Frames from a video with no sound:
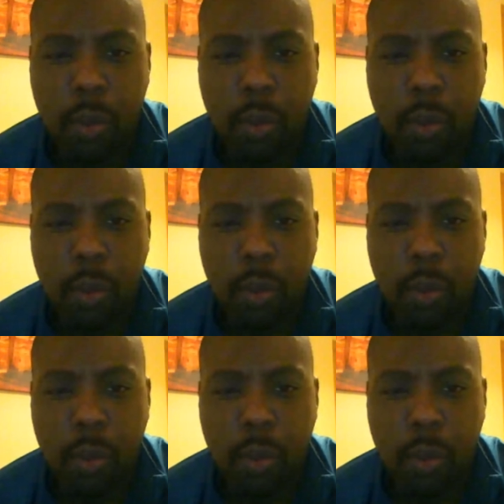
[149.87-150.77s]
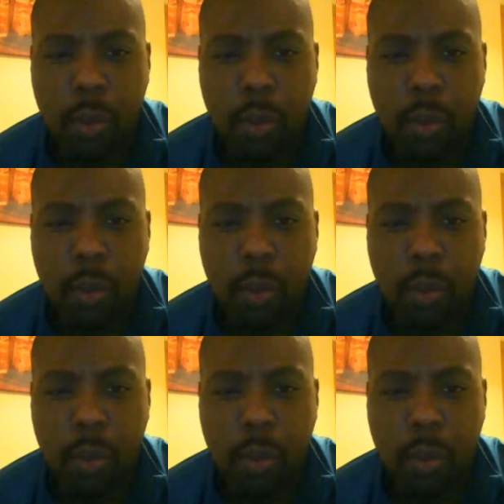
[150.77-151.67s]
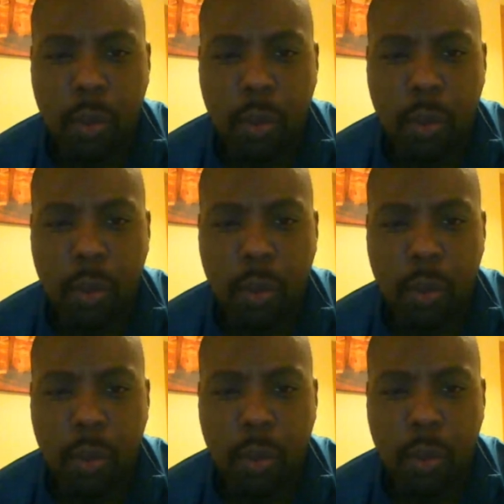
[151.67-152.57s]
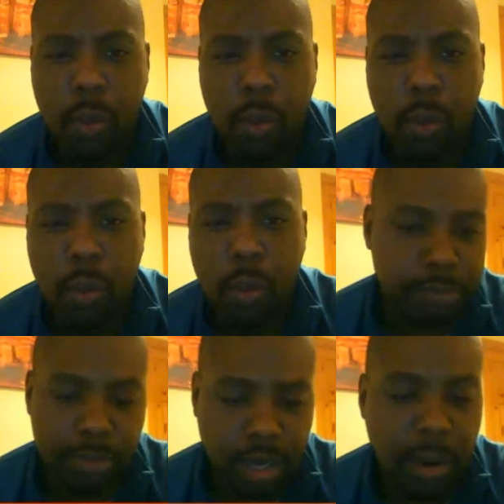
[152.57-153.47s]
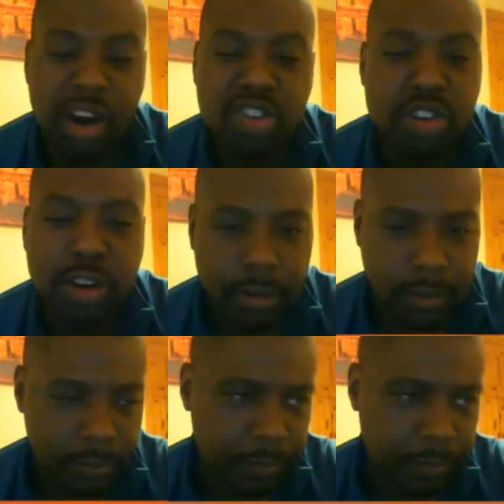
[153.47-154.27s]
No way. No way. No way. You know what I mean, Harry? I'm after him. I'm hungry.